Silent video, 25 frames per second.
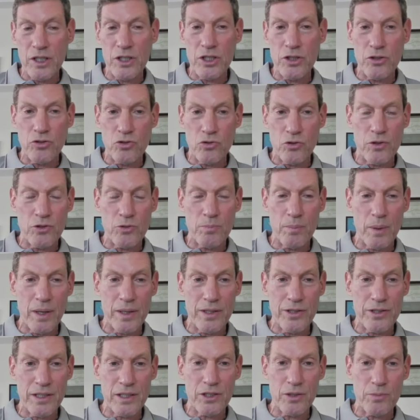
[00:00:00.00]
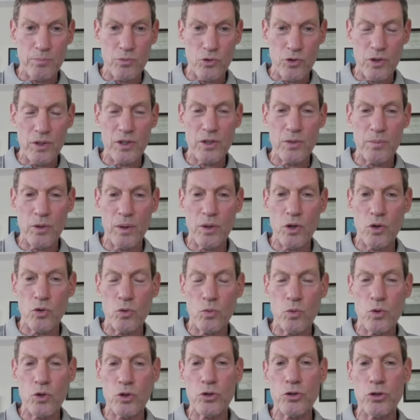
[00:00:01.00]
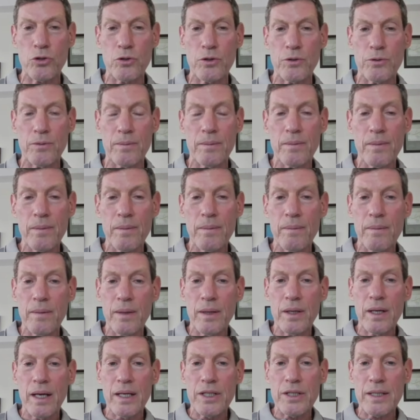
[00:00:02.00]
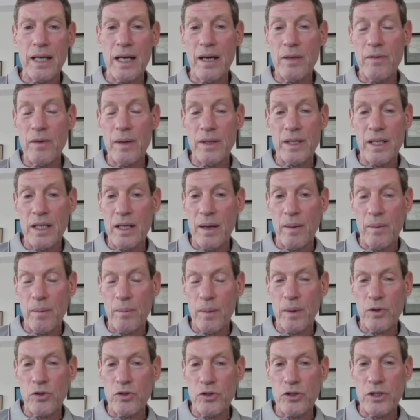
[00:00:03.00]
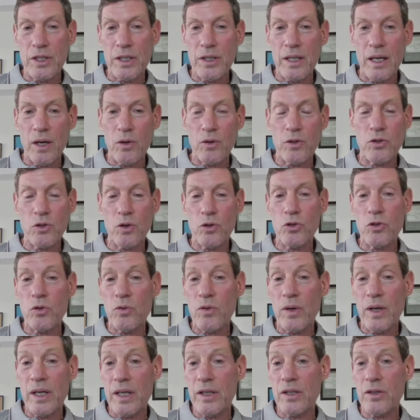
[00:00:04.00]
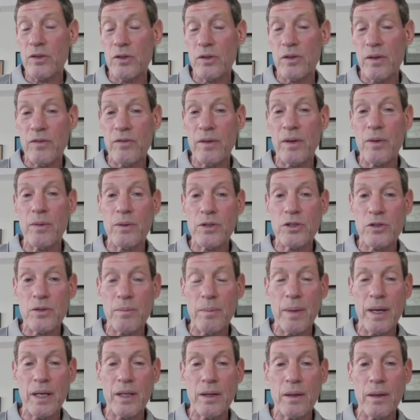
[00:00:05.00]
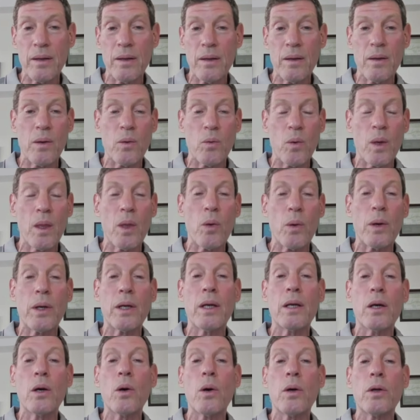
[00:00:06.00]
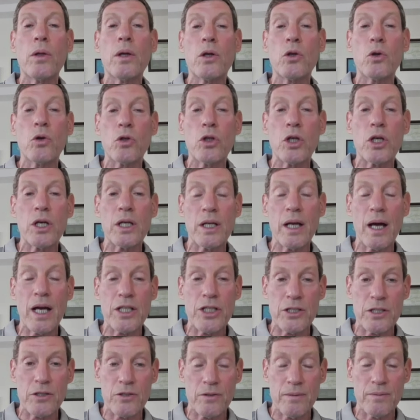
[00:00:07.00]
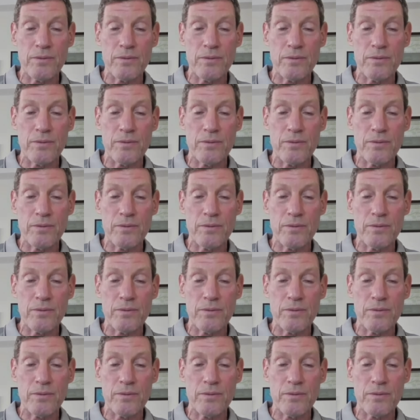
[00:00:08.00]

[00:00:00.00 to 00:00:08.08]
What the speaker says: into his mindset and put it in my own words. Yes, everything I'm about to say now is also related to the famous debate. Why wasn't a constitution enacted?